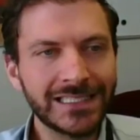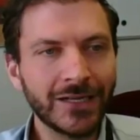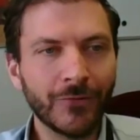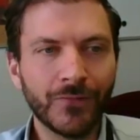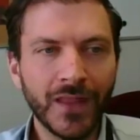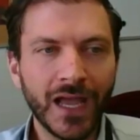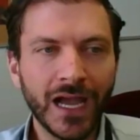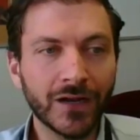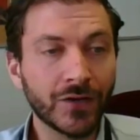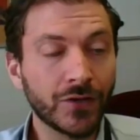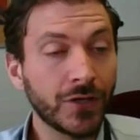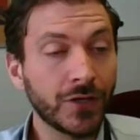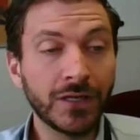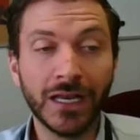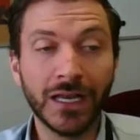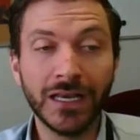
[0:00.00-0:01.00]
still not
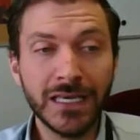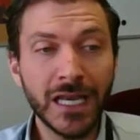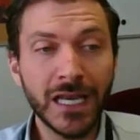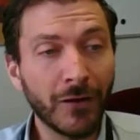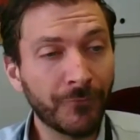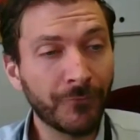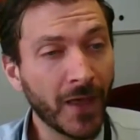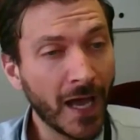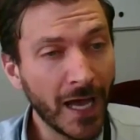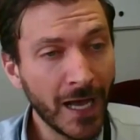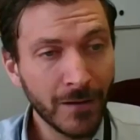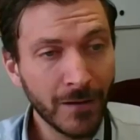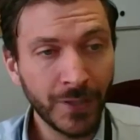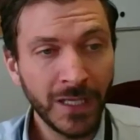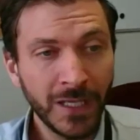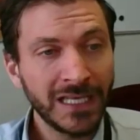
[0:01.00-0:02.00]
good enough. The
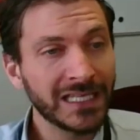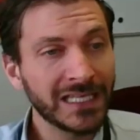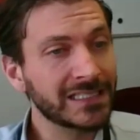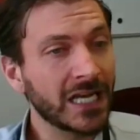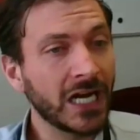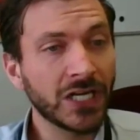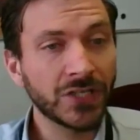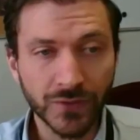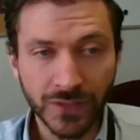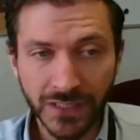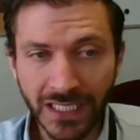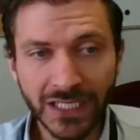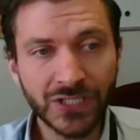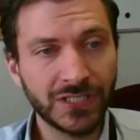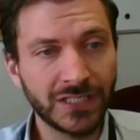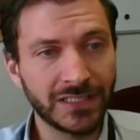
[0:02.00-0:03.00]
Hub is
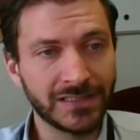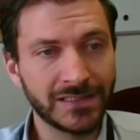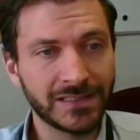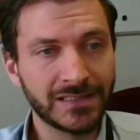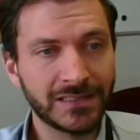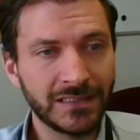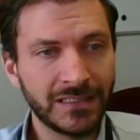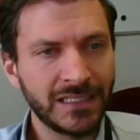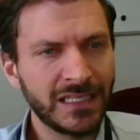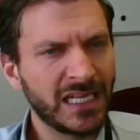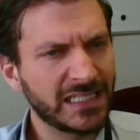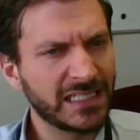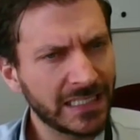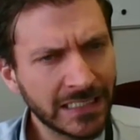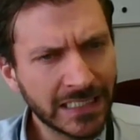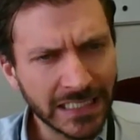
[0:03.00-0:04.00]
contradictions.
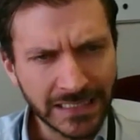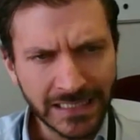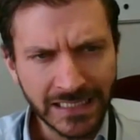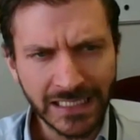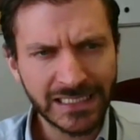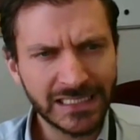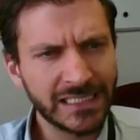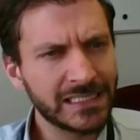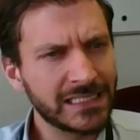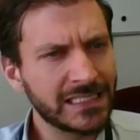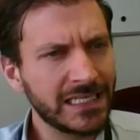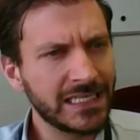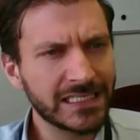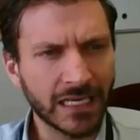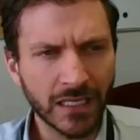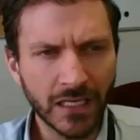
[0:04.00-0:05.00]
Its
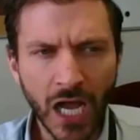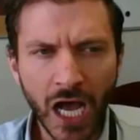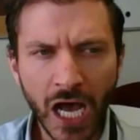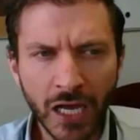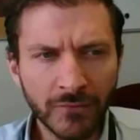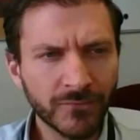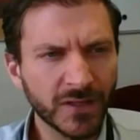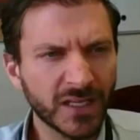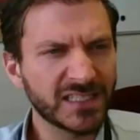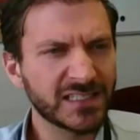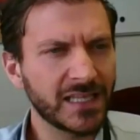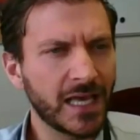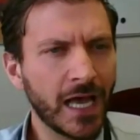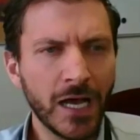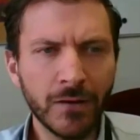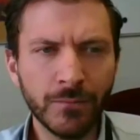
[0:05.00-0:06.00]
inconsistencies and conflicts. The
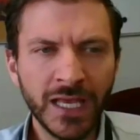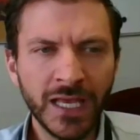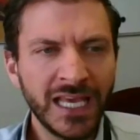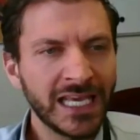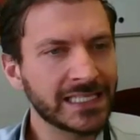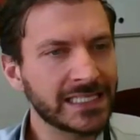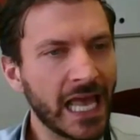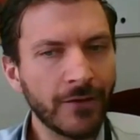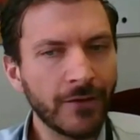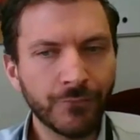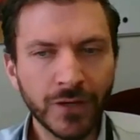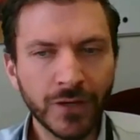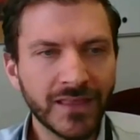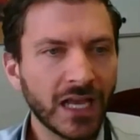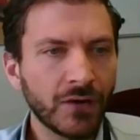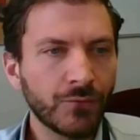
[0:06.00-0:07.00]
Hub is
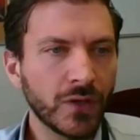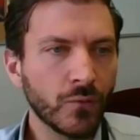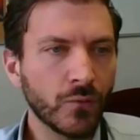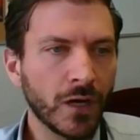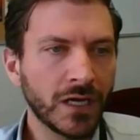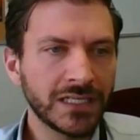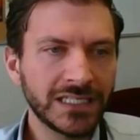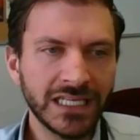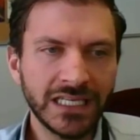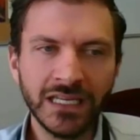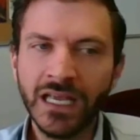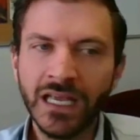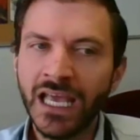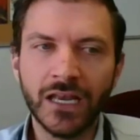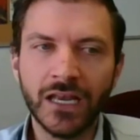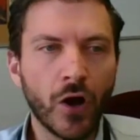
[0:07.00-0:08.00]
everything we wanted
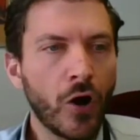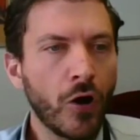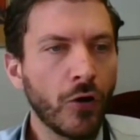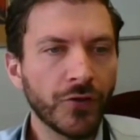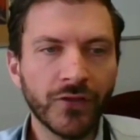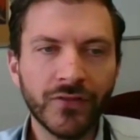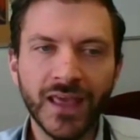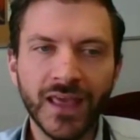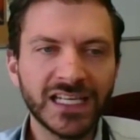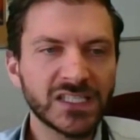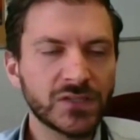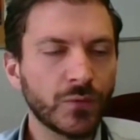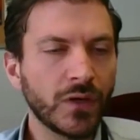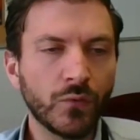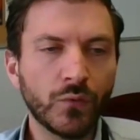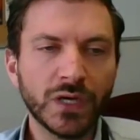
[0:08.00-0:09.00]
and all the
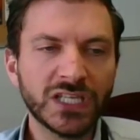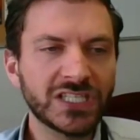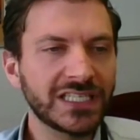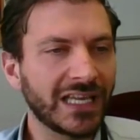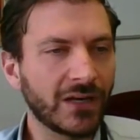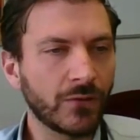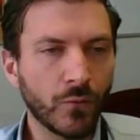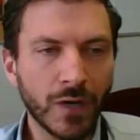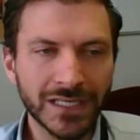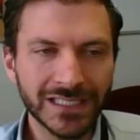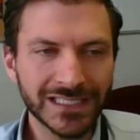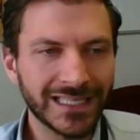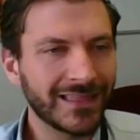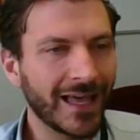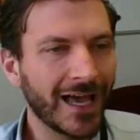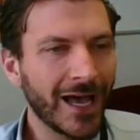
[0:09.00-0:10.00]
things we wished it
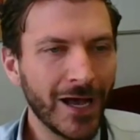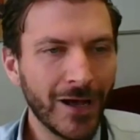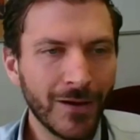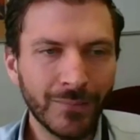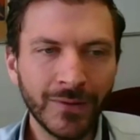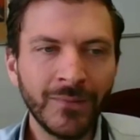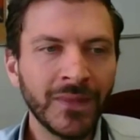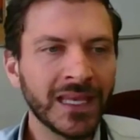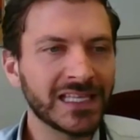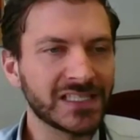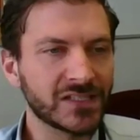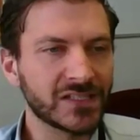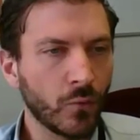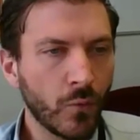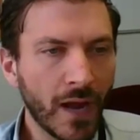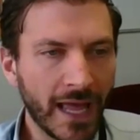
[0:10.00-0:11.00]
wasn't. The Hub is
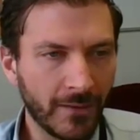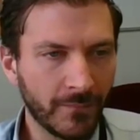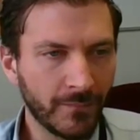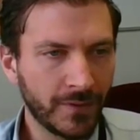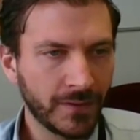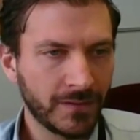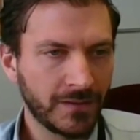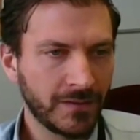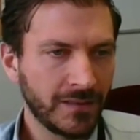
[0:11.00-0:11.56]
a web.